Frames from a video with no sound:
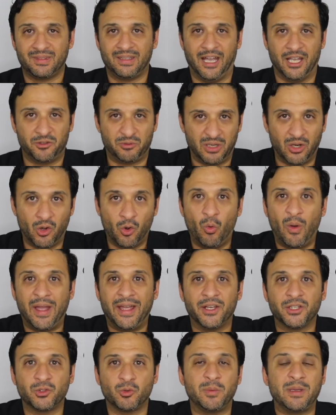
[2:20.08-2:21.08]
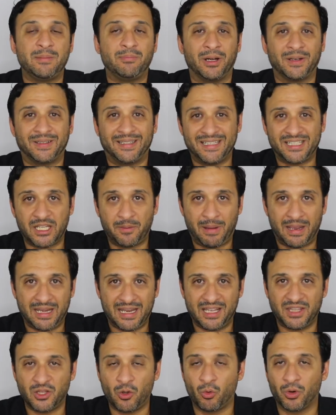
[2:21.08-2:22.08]
As we know, Wales will be
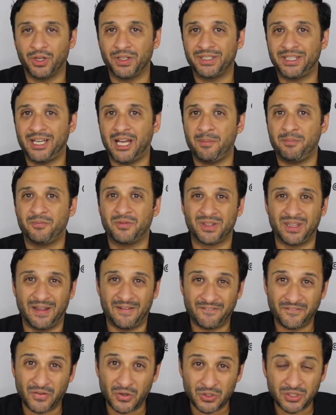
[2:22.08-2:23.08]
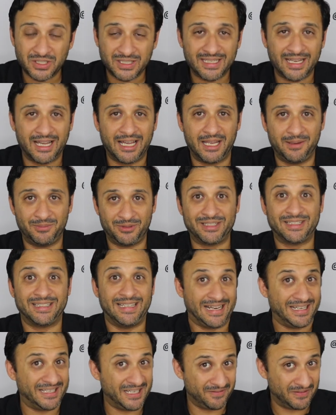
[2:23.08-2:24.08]
participating in the World Cup for the first time since
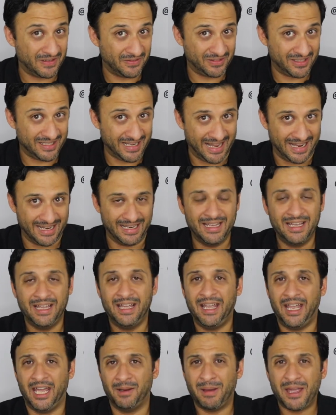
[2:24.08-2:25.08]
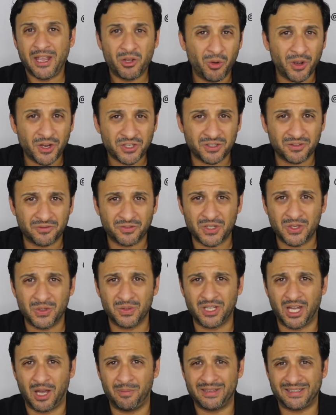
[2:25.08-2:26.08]
1958. And my question for you,
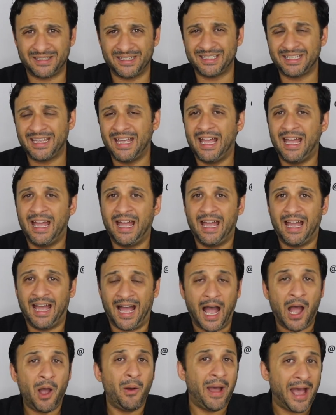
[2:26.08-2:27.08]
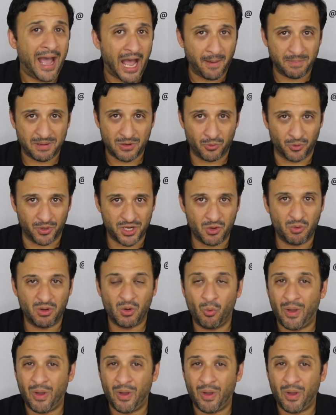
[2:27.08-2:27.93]
Thomas, is how happy were you when